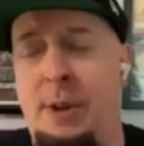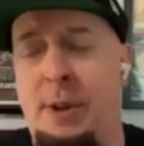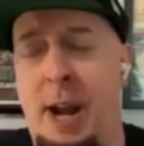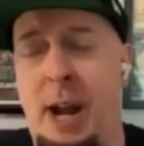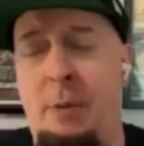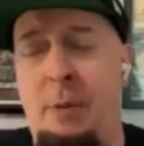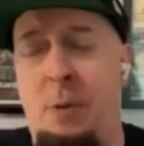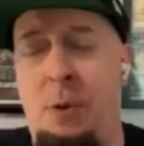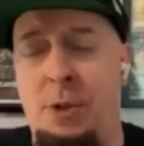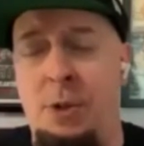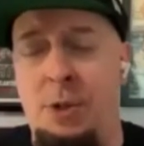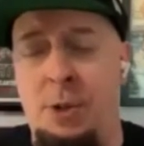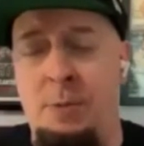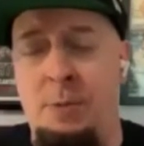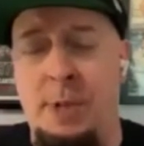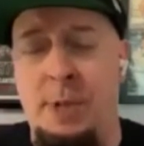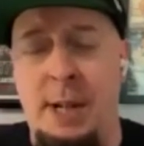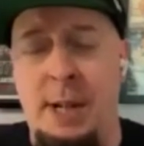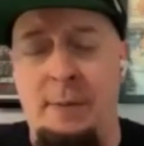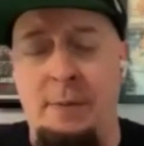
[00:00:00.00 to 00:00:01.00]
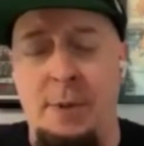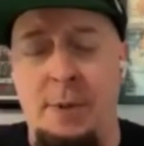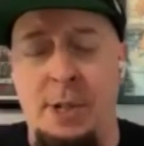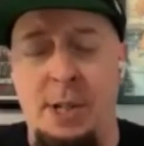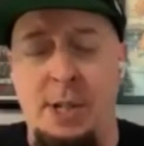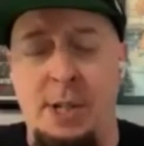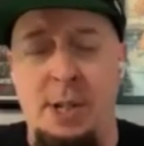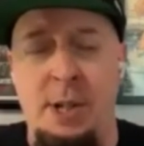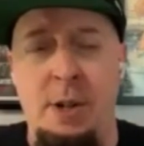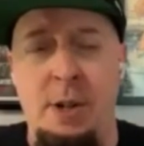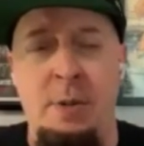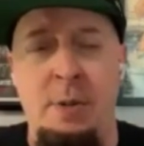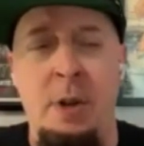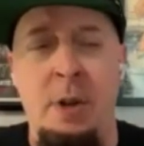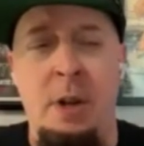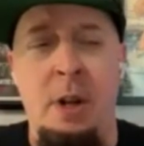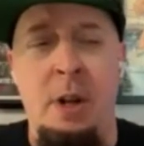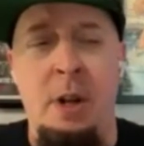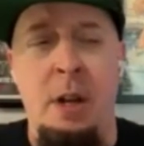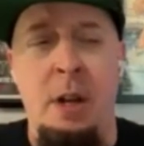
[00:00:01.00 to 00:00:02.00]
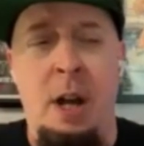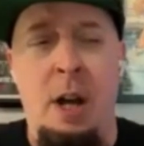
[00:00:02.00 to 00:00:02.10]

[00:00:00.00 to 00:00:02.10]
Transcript: They're now also in San Francisco.